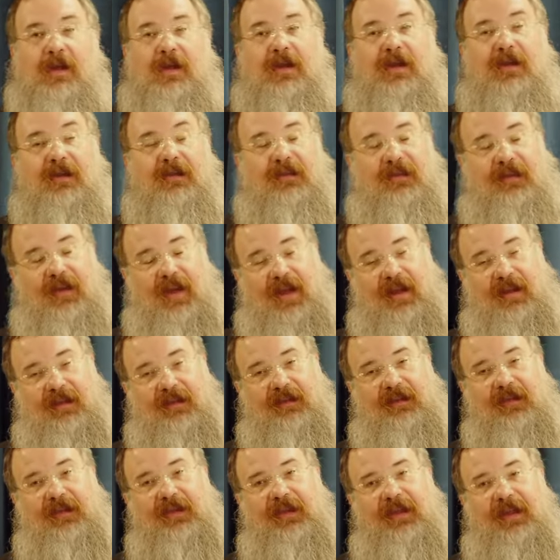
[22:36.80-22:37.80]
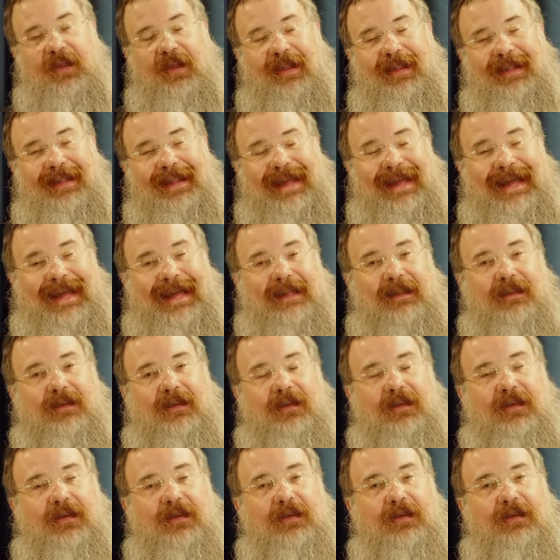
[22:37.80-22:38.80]
He says that
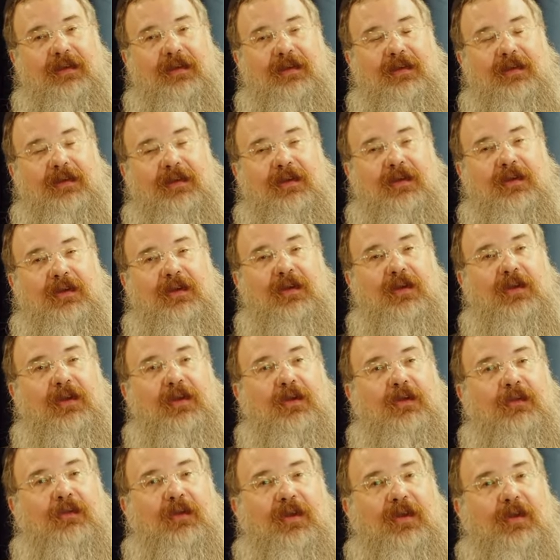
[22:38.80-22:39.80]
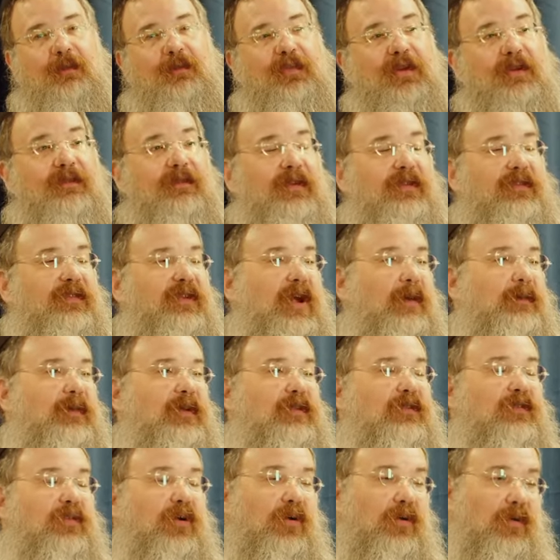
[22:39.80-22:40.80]
when the previous Rebbe
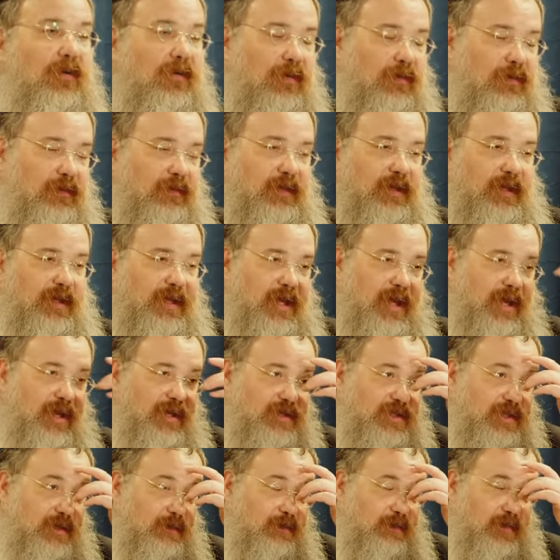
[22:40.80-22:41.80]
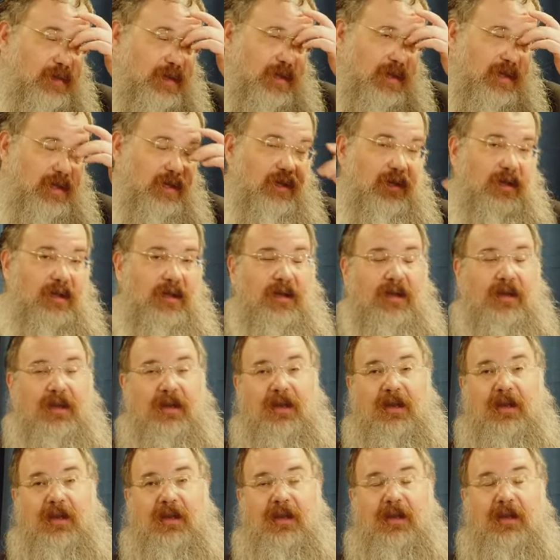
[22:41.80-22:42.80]
told the KGB
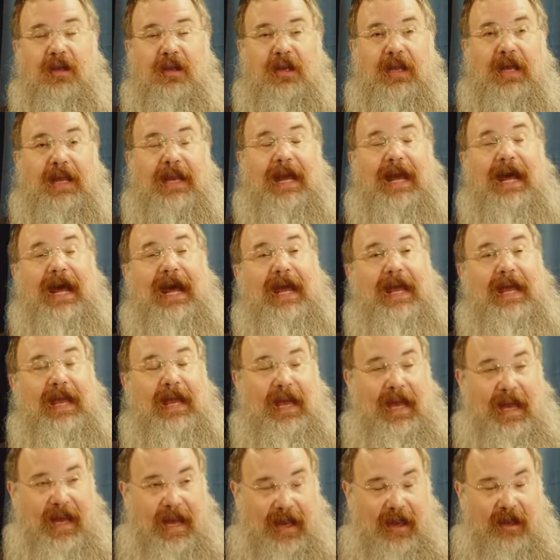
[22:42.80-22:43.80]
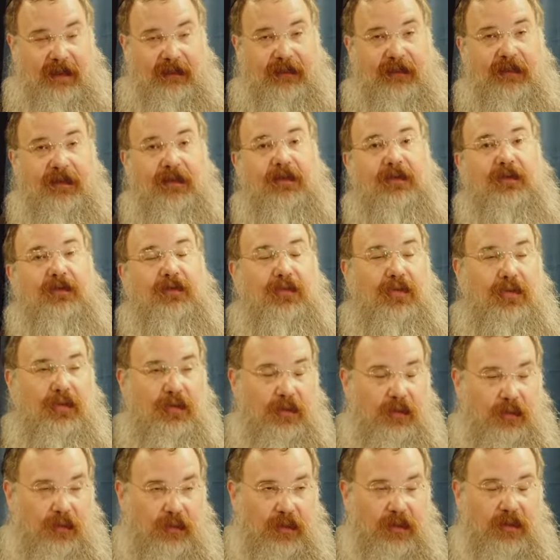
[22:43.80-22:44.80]
that I have
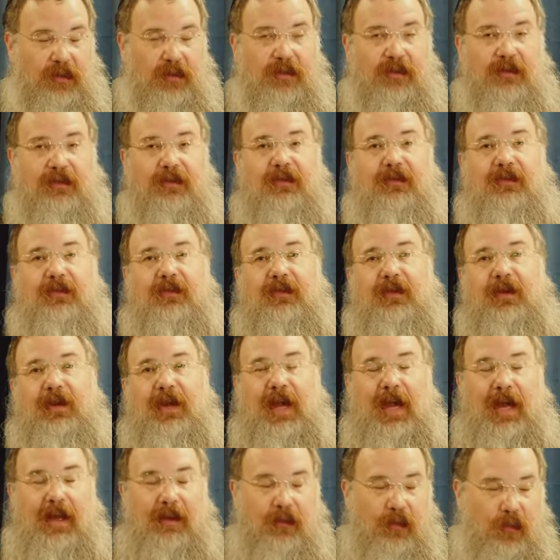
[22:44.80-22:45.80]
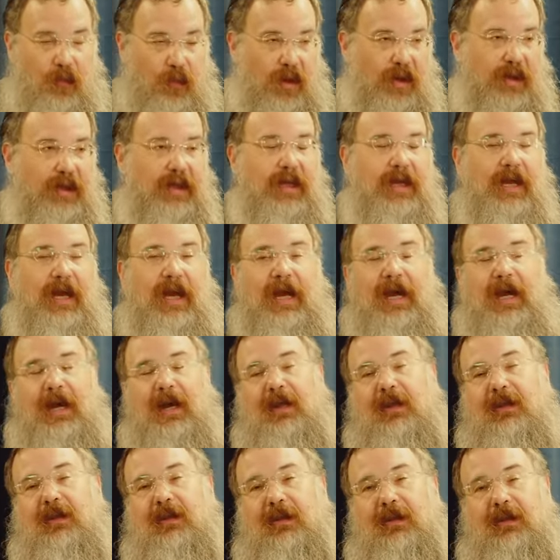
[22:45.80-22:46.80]
two worlds and one
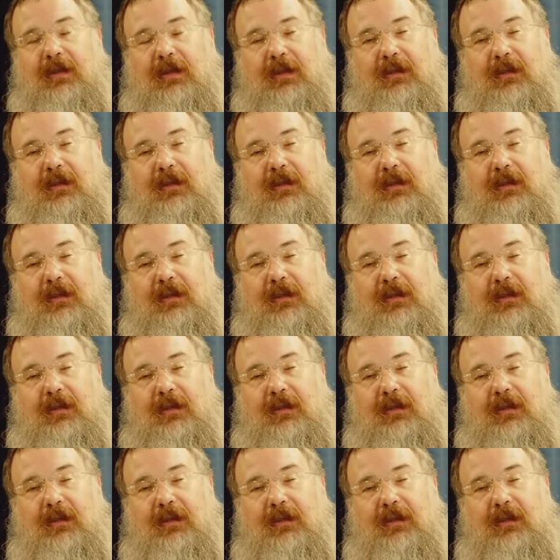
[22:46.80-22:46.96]
God,